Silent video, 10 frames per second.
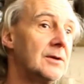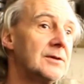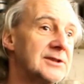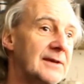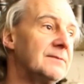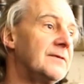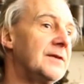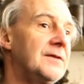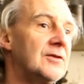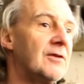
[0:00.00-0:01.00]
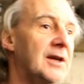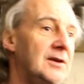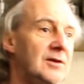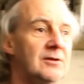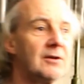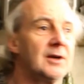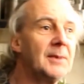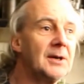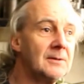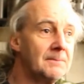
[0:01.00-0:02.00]
The 750s are
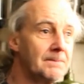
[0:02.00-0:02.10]
83mm.